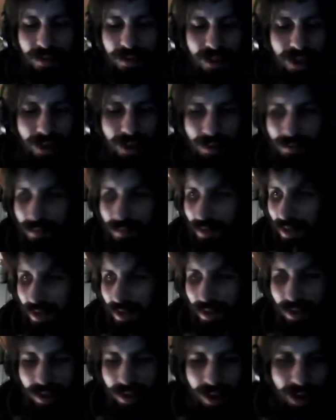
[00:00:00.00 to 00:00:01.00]
yeah.
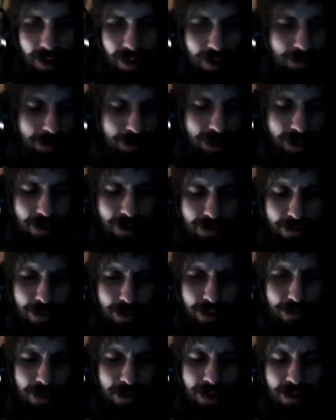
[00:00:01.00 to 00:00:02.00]

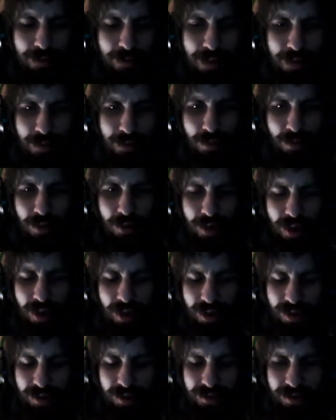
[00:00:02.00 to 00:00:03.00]
Many people would
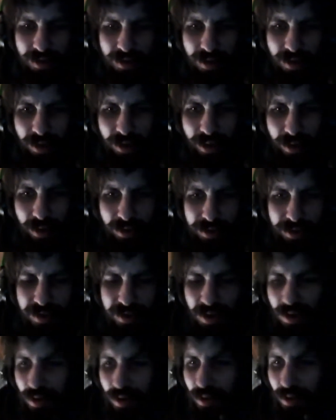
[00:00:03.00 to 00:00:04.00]
consider those
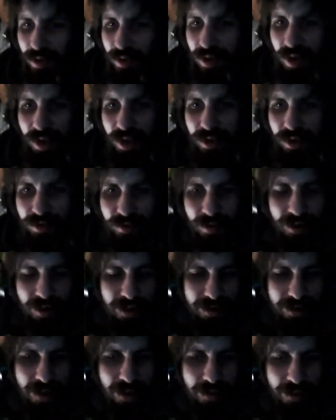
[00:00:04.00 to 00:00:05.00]
shithole
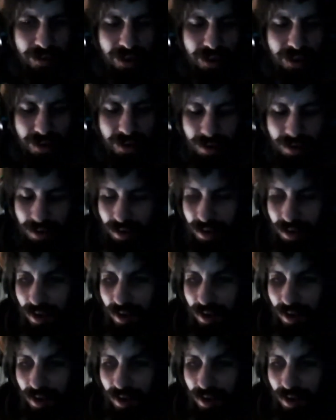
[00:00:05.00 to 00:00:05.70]
countries. I mean,